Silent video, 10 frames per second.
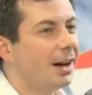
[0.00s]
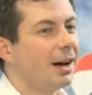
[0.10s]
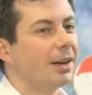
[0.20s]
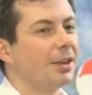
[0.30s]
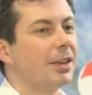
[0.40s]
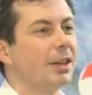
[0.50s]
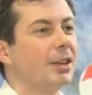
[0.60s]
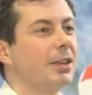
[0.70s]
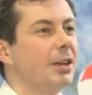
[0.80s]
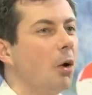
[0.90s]
uh, to think
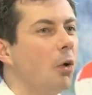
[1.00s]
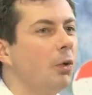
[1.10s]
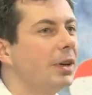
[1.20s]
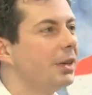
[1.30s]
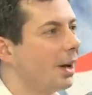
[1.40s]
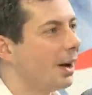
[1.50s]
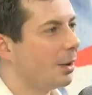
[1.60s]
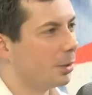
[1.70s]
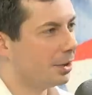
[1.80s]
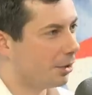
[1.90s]
that the only
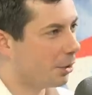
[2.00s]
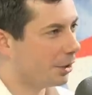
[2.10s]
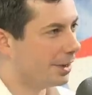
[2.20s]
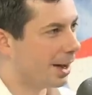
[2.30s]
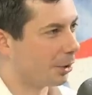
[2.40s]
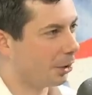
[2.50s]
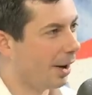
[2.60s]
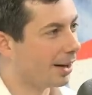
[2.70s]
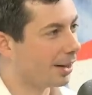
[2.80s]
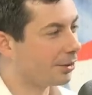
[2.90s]
time we voted
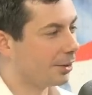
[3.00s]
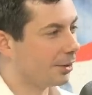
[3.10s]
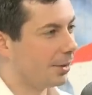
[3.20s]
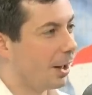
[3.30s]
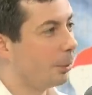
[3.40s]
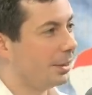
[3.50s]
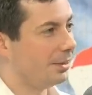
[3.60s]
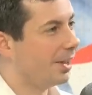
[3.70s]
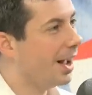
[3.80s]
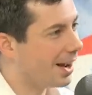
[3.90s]
Democratic since
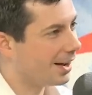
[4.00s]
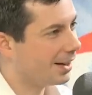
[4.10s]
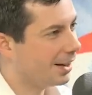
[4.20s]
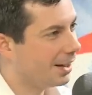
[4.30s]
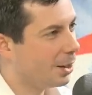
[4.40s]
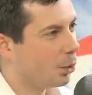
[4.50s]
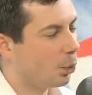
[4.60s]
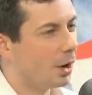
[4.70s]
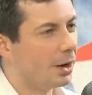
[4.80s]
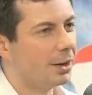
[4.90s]
LBJ
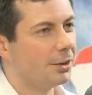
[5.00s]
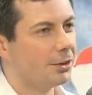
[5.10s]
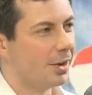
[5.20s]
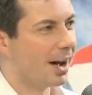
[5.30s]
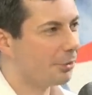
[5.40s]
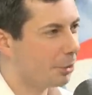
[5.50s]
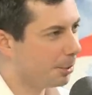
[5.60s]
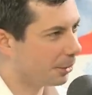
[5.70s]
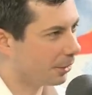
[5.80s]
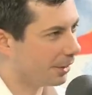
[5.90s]
was not for
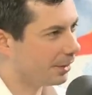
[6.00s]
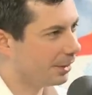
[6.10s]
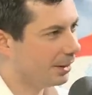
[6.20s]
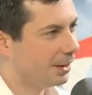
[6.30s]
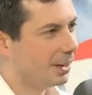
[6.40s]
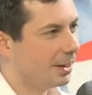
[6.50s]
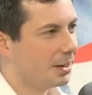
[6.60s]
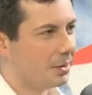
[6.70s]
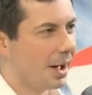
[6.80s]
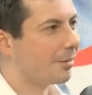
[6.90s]
Bill Clinton,
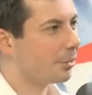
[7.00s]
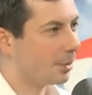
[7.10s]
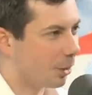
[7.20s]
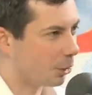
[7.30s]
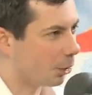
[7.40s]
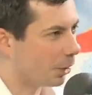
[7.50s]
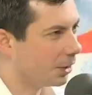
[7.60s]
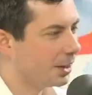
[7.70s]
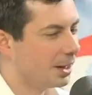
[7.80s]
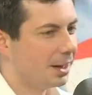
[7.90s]
not for Al
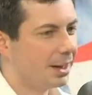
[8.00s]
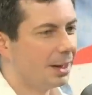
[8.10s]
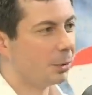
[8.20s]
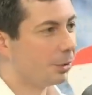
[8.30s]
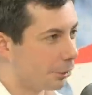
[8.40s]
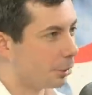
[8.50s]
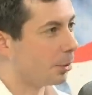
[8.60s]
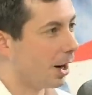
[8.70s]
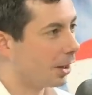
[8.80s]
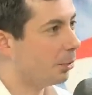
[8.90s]
Gore, it was for
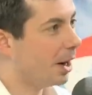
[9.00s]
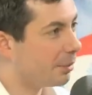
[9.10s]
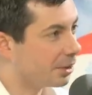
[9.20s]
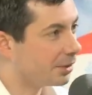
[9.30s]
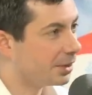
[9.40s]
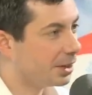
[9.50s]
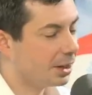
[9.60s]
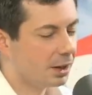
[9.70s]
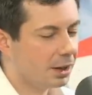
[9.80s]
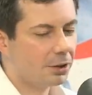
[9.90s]
Barack Obama.
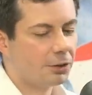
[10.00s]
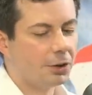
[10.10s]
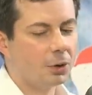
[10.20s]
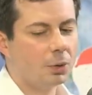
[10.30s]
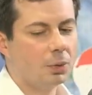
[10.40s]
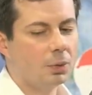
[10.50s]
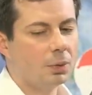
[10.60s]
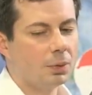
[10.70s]
So,